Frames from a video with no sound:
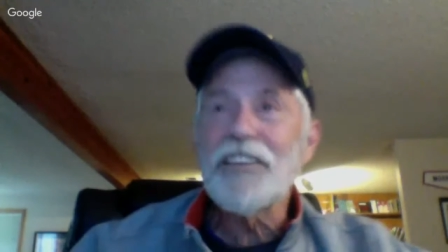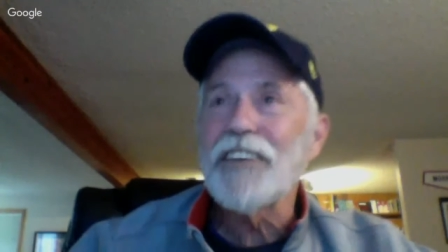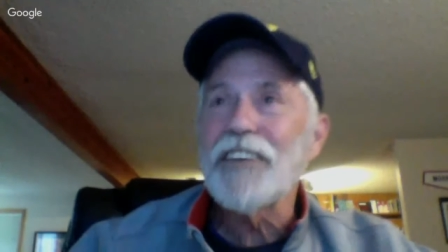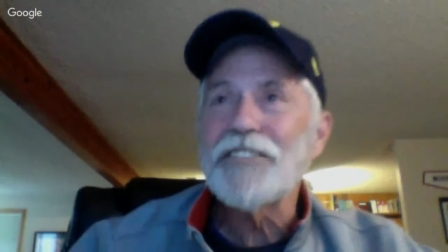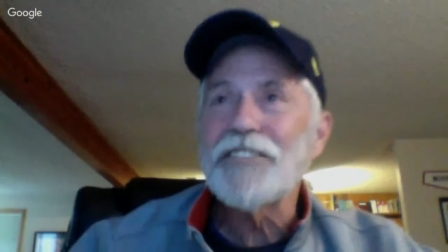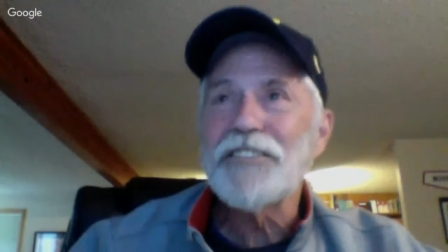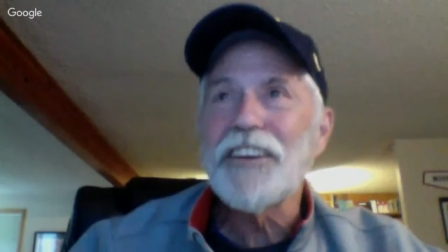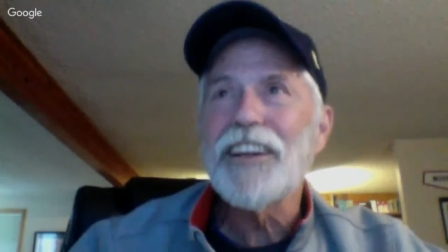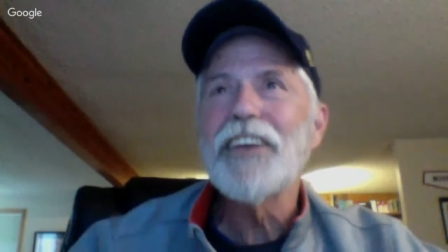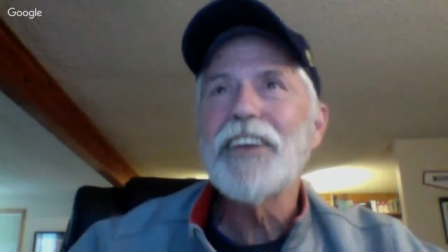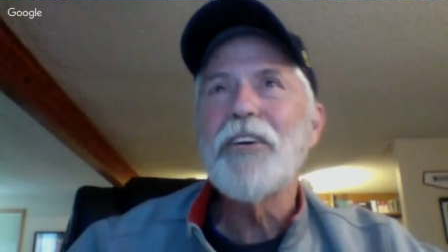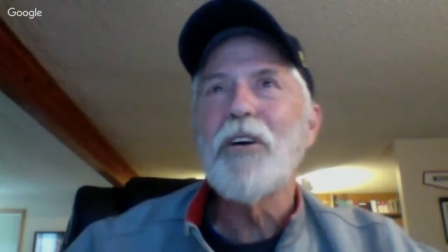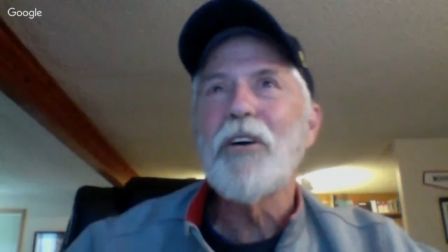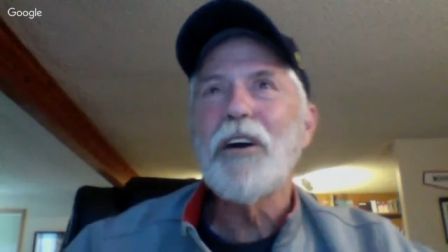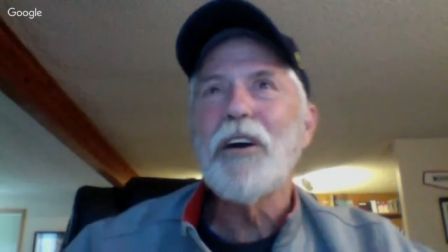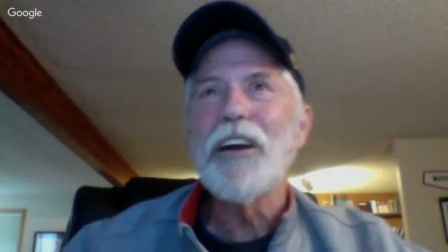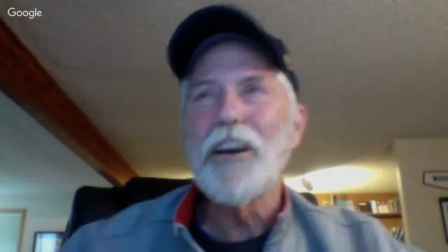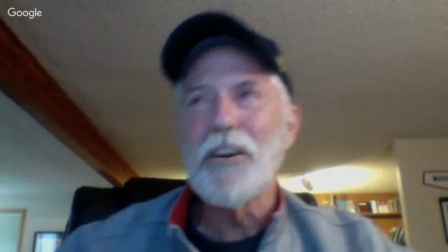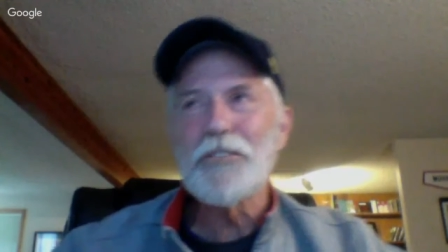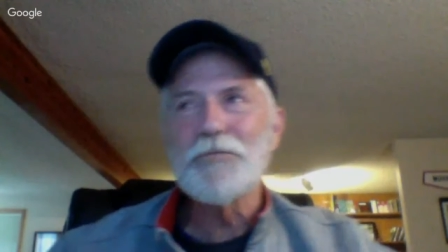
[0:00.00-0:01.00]
still eat
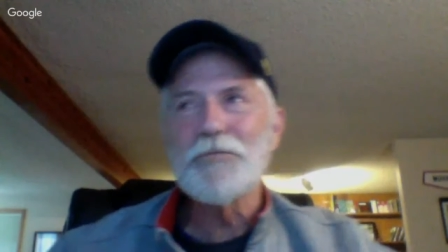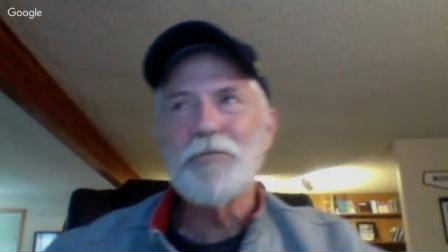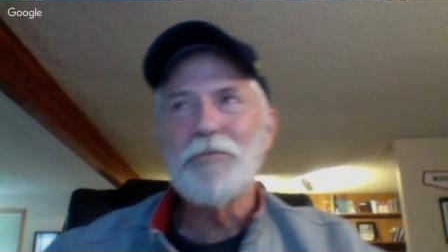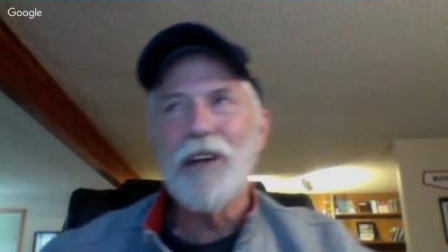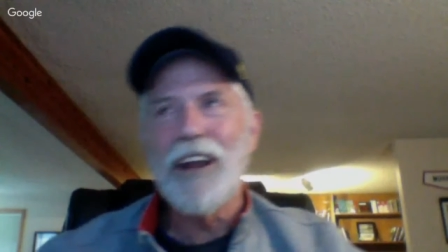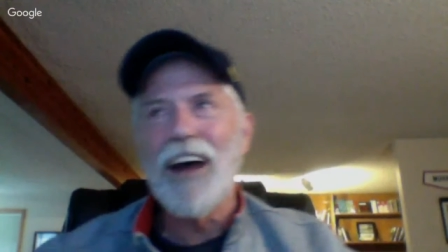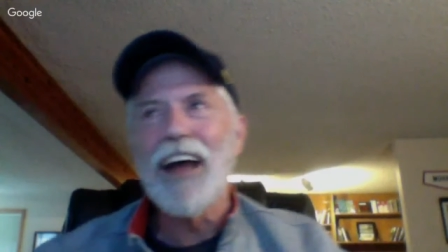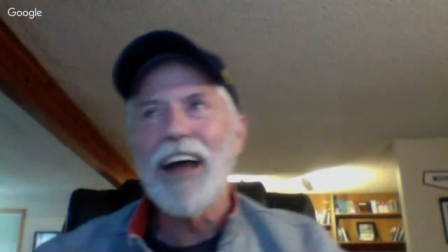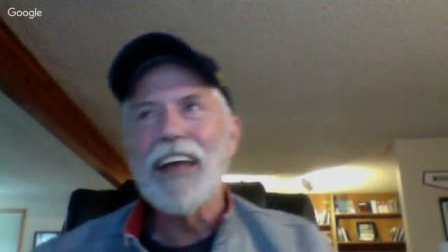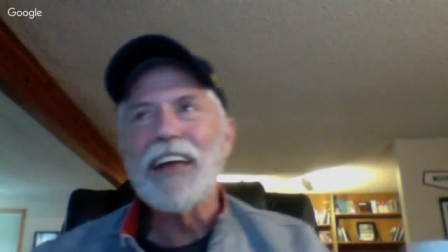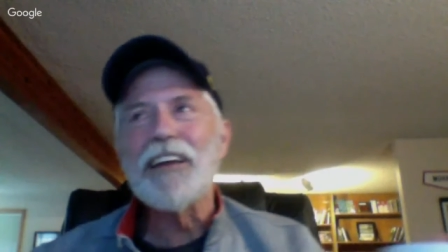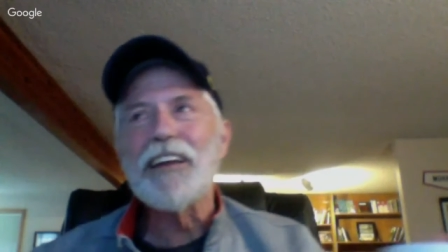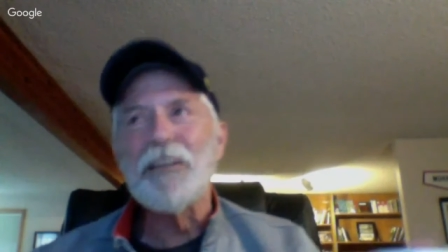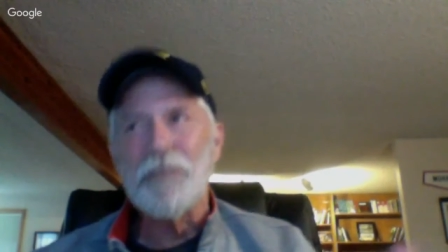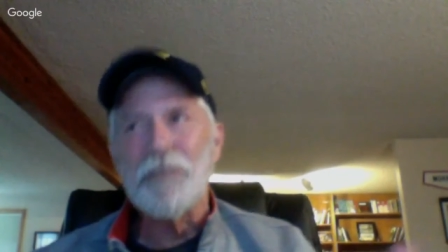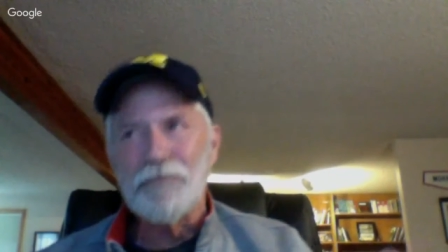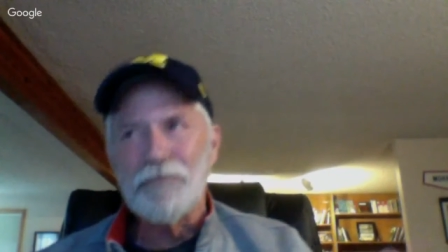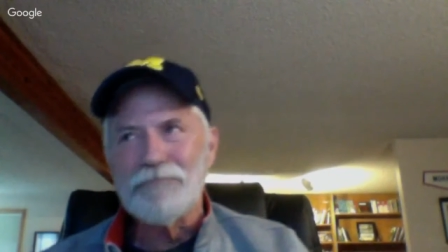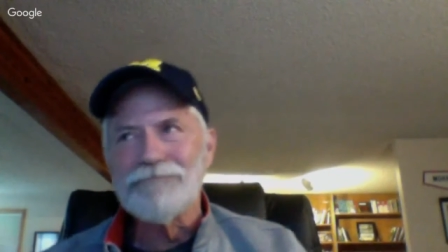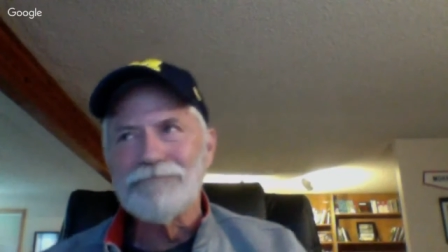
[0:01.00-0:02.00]
Oreos, but I eat
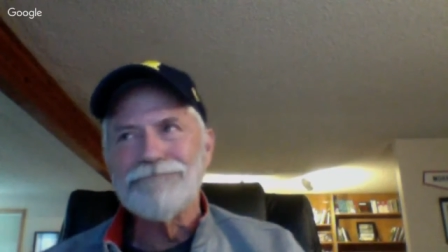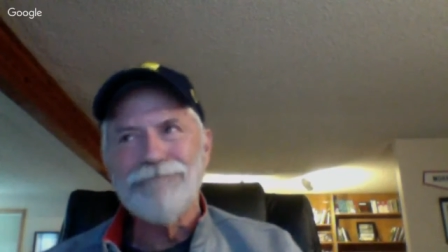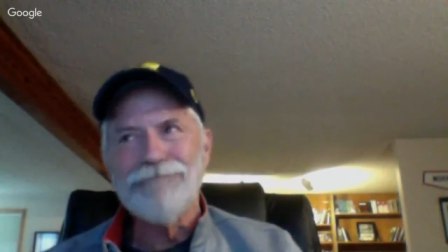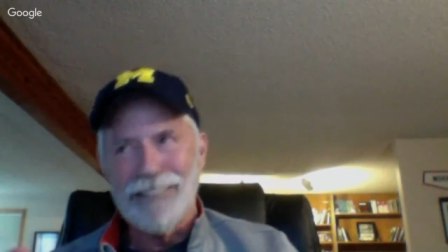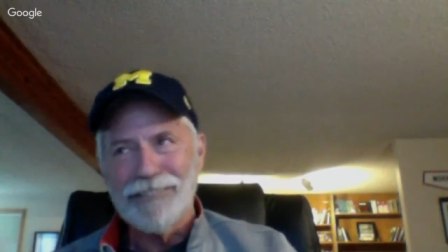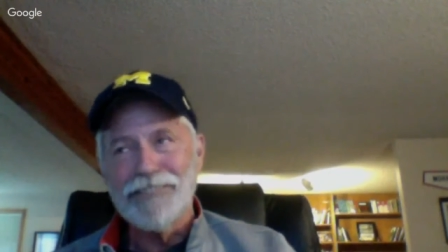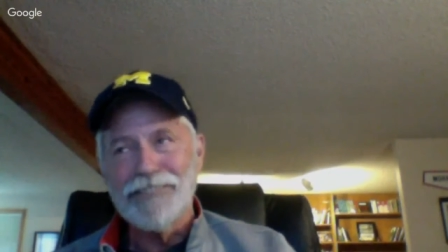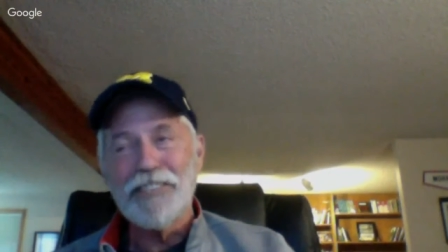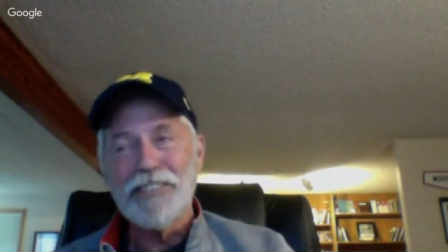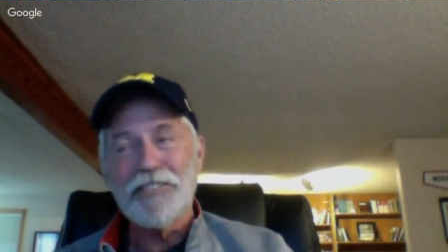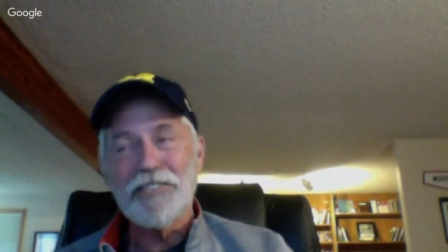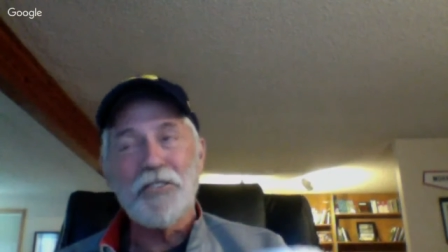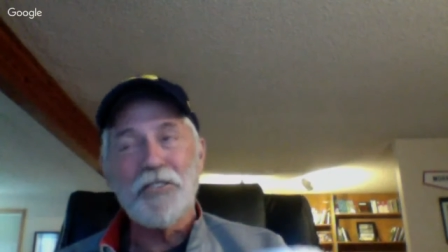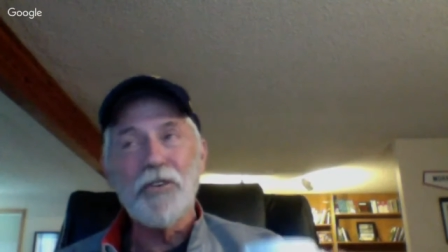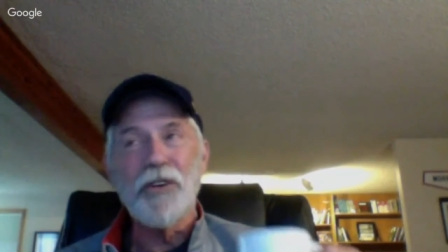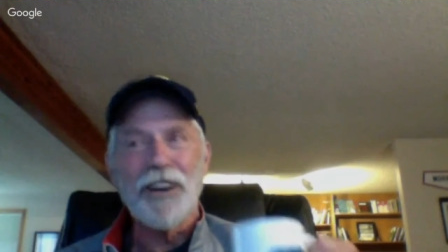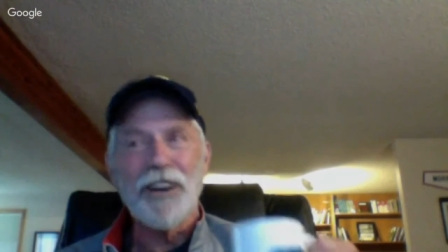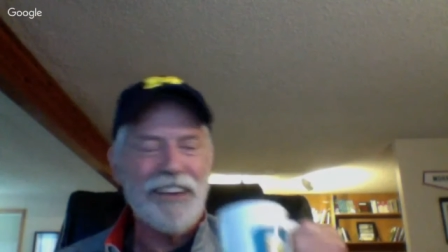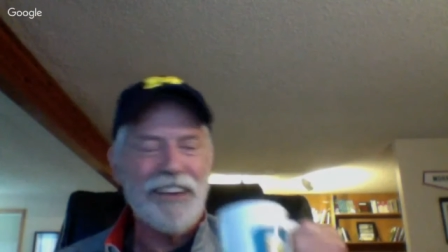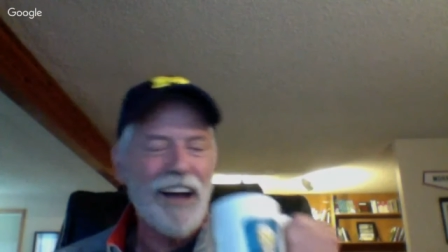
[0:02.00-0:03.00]
them just
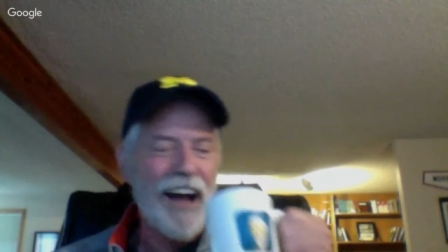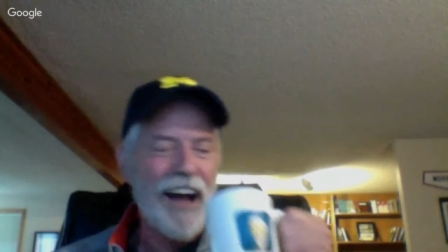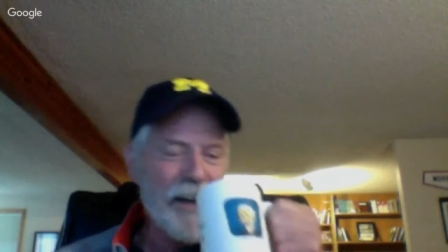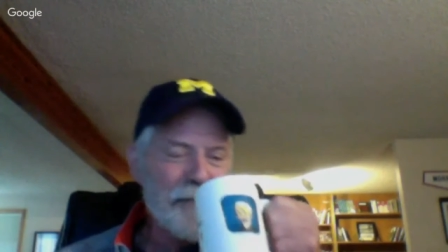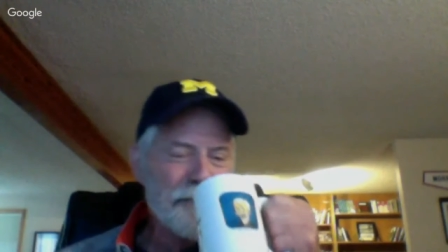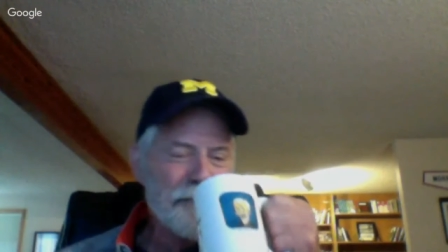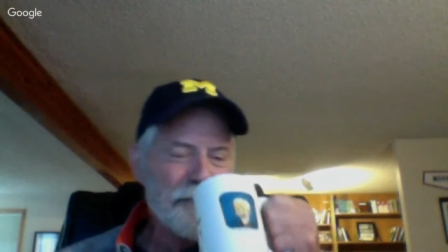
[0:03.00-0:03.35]
two at a time.